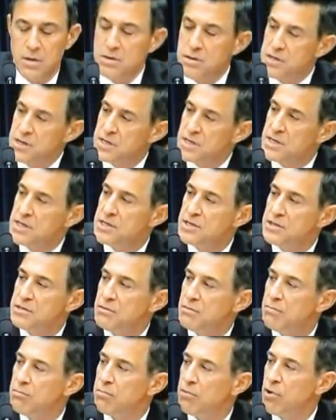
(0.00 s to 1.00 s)
These
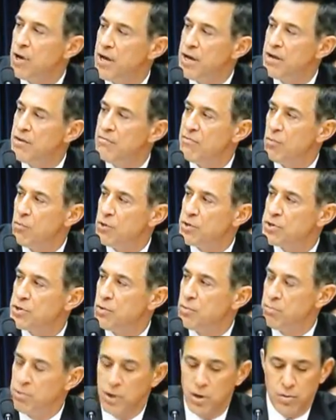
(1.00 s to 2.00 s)
brave
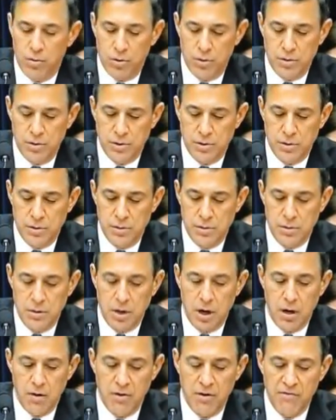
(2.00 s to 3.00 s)
whistleblowers
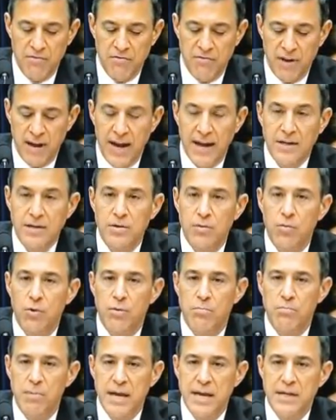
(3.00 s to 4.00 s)
are in fact
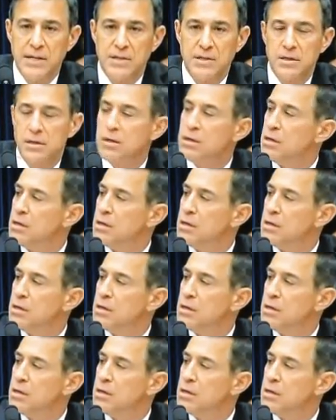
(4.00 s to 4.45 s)
what makes